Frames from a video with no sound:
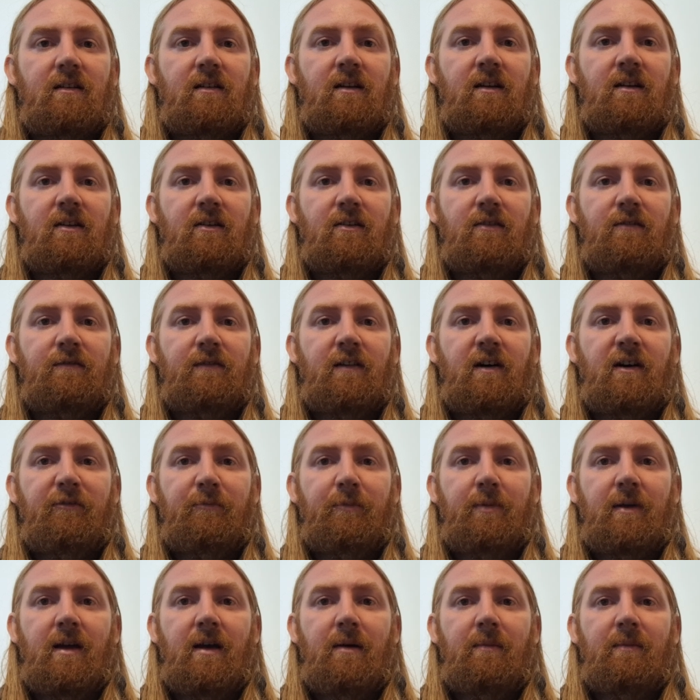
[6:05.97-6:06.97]
I don't know, 5
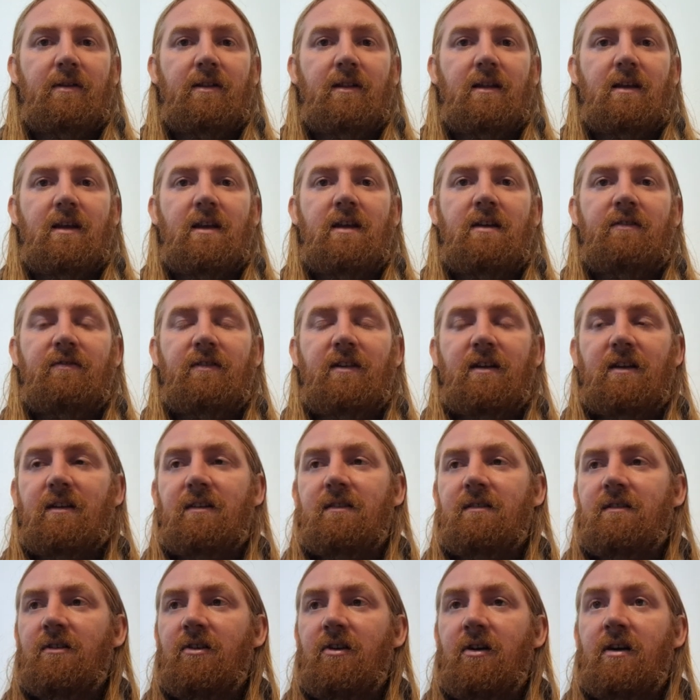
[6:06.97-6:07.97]
p.m. in the evening
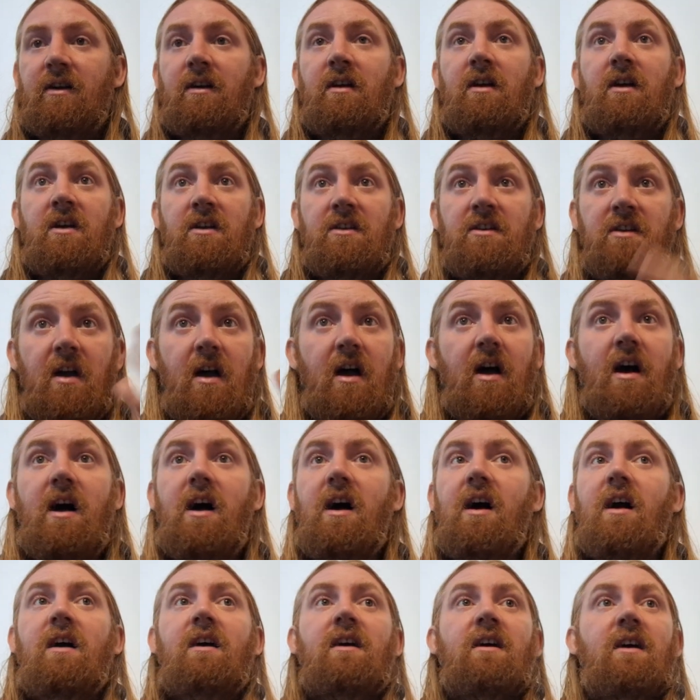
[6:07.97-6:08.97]
going,
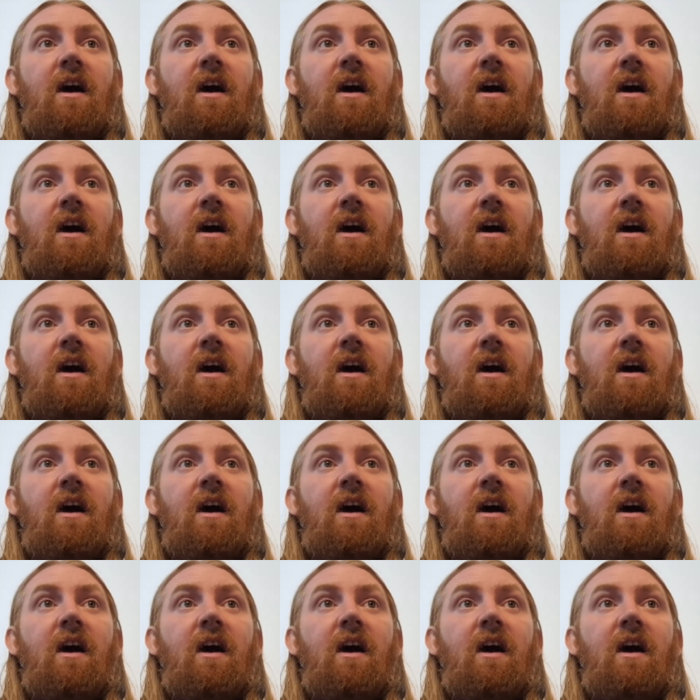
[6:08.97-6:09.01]
yeah,